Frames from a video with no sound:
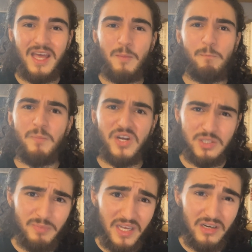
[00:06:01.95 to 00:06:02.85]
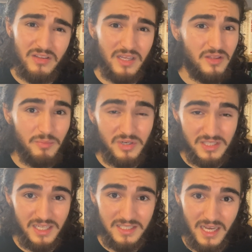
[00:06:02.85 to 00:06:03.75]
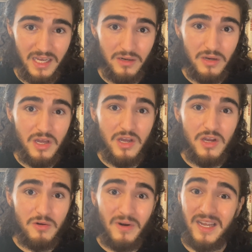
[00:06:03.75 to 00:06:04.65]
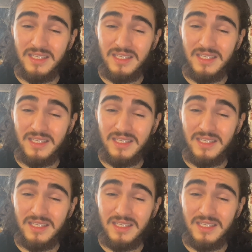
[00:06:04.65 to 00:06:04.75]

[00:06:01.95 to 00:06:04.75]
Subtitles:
much better than the percentile ranks